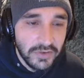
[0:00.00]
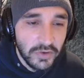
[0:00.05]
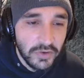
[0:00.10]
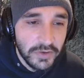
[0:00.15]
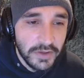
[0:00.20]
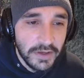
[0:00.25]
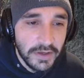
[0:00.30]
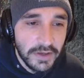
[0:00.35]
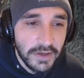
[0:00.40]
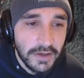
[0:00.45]

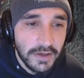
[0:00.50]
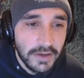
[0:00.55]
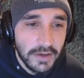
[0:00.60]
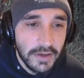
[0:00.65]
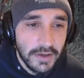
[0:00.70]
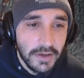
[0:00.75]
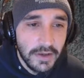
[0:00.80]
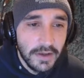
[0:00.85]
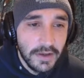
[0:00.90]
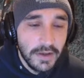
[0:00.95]
only.
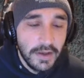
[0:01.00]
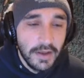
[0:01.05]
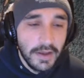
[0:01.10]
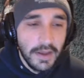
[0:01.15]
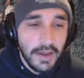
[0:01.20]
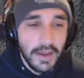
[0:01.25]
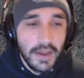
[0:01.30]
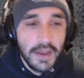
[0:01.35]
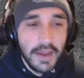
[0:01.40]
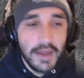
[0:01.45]

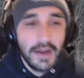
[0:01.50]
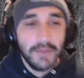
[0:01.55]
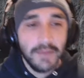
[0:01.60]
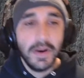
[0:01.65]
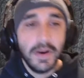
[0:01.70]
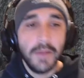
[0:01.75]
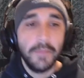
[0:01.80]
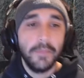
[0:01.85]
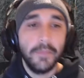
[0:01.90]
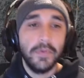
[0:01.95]
And I'm
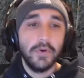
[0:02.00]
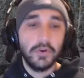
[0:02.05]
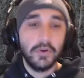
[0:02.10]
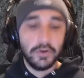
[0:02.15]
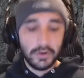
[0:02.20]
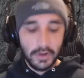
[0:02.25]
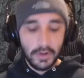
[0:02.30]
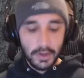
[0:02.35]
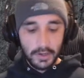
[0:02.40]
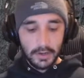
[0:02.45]
going to
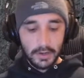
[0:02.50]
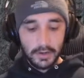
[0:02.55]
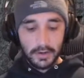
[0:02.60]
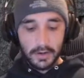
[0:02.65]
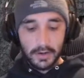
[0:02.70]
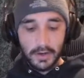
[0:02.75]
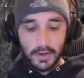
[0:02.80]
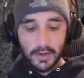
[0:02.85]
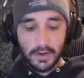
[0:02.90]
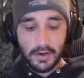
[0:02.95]
put
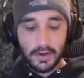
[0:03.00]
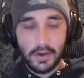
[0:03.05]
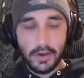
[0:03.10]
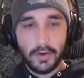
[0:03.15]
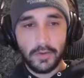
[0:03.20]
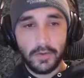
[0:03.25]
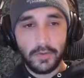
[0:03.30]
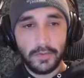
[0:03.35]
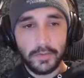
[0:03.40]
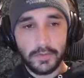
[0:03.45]

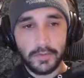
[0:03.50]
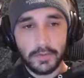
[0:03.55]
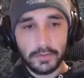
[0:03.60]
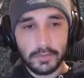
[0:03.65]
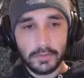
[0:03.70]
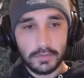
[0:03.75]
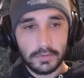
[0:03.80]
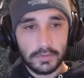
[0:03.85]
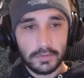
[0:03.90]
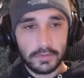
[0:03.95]
no.
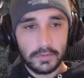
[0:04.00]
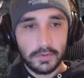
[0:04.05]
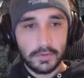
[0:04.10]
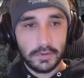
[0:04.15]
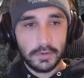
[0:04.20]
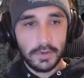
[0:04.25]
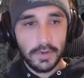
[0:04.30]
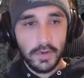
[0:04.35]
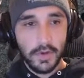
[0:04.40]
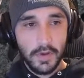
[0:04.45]

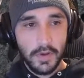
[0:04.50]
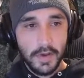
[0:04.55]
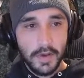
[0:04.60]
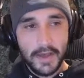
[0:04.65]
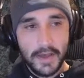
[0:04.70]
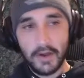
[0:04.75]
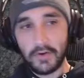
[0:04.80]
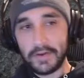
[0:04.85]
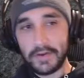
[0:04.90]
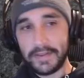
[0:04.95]

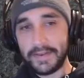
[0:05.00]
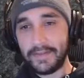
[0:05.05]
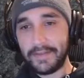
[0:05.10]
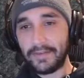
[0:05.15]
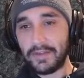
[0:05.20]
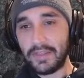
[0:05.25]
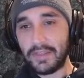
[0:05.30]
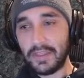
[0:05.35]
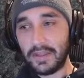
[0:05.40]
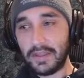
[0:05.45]
I don't need
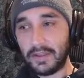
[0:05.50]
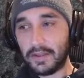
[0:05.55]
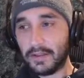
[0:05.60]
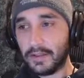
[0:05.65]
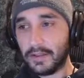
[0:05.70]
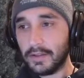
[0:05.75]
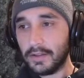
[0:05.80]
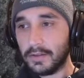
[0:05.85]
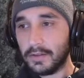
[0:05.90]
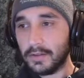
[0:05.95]
everything.
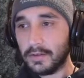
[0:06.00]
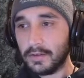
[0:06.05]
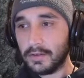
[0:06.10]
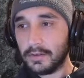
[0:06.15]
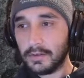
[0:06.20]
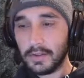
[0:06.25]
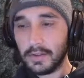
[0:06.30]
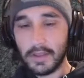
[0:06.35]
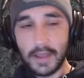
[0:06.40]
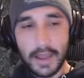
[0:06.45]

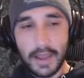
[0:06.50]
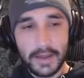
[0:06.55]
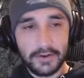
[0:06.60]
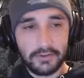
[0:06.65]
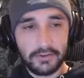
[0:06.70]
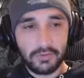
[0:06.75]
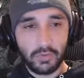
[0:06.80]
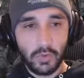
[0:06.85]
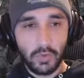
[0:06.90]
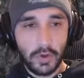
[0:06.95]
I
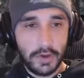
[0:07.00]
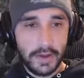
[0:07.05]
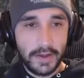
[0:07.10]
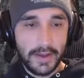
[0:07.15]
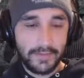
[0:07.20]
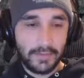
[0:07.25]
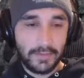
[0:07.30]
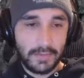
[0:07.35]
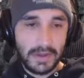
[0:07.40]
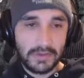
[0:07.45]
just want to
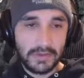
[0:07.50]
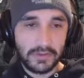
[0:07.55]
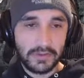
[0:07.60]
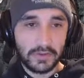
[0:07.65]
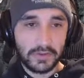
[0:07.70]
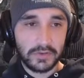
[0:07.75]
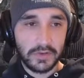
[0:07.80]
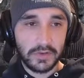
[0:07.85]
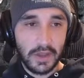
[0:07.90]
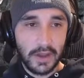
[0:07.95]
have the
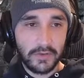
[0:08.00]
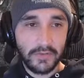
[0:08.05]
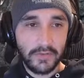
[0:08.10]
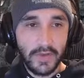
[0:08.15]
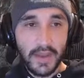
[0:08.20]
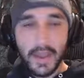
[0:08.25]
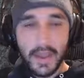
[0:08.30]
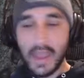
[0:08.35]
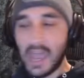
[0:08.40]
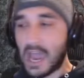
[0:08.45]
basic stuff.
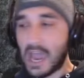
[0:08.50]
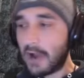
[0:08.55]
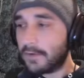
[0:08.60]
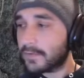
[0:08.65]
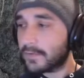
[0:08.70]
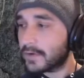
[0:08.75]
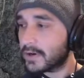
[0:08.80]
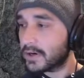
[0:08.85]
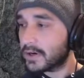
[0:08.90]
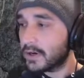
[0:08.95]

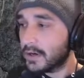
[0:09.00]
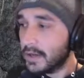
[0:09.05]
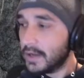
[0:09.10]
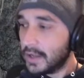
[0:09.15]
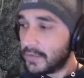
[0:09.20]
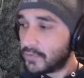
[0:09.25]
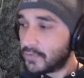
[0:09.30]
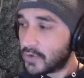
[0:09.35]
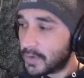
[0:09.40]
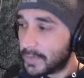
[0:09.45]
However,
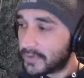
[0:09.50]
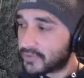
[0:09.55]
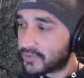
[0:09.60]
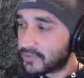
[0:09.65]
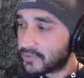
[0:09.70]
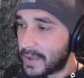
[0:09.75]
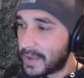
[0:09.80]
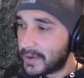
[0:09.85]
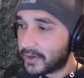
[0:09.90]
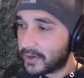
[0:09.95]
if you're a
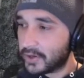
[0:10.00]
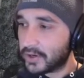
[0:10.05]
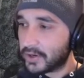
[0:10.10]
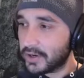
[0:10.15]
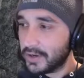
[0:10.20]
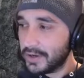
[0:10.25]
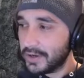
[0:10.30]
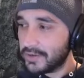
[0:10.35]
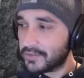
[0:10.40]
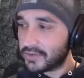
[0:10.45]
mission
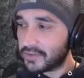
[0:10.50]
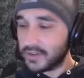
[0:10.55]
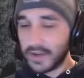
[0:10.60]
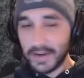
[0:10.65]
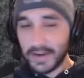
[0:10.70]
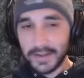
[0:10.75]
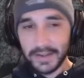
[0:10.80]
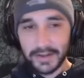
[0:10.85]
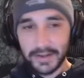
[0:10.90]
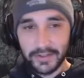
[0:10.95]
maker, it's a good
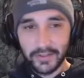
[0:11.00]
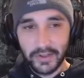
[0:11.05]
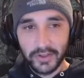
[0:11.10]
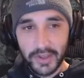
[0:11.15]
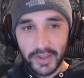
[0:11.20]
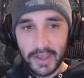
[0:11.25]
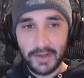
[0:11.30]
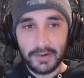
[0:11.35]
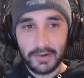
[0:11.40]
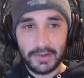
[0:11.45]
idea to look
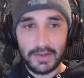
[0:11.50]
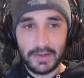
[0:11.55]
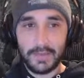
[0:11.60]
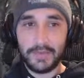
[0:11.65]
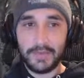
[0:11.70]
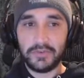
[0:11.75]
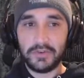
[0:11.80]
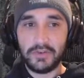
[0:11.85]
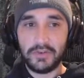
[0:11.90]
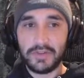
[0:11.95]
at the
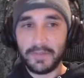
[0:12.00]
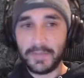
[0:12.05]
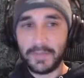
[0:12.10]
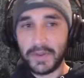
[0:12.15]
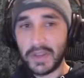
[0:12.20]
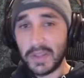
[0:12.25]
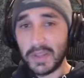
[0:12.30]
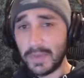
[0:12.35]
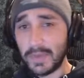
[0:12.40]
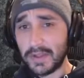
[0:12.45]
missions that
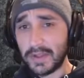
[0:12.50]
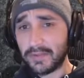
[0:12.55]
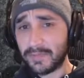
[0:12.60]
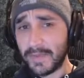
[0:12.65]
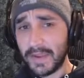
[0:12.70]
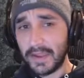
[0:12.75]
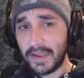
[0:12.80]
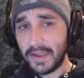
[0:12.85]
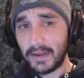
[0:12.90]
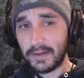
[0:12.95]
Bohemia have
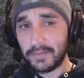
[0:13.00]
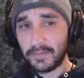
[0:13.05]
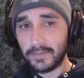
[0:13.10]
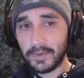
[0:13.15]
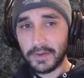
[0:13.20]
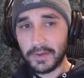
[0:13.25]
made.